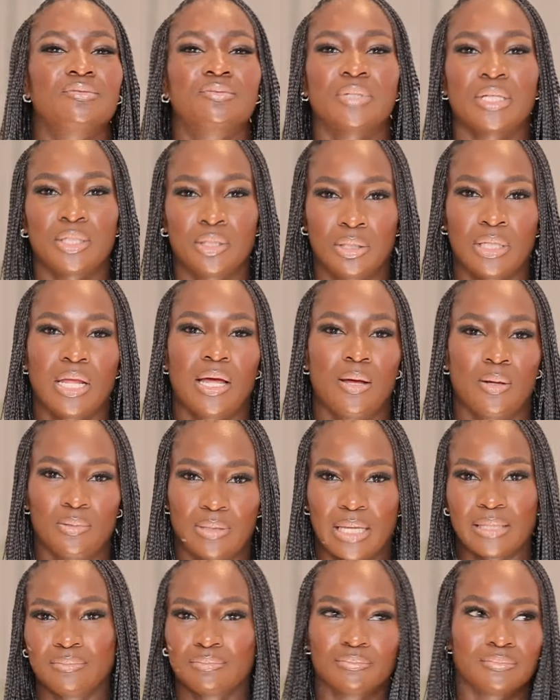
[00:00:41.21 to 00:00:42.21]
regular,
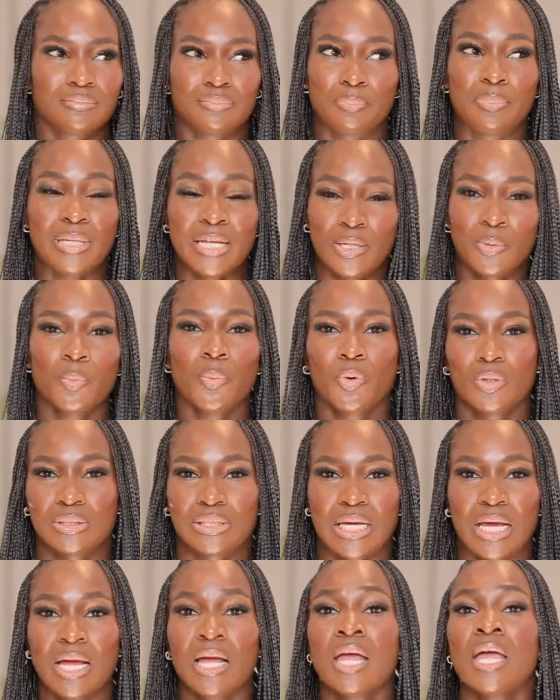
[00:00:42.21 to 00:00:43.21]
like, plain
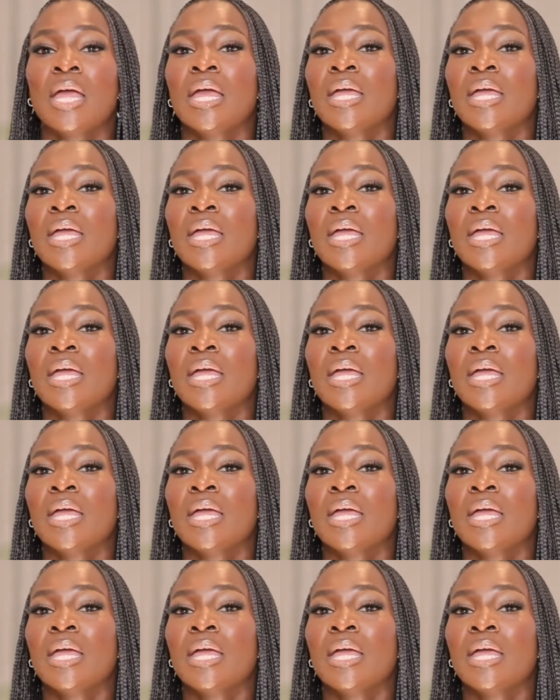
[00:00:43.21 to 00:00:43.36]
water.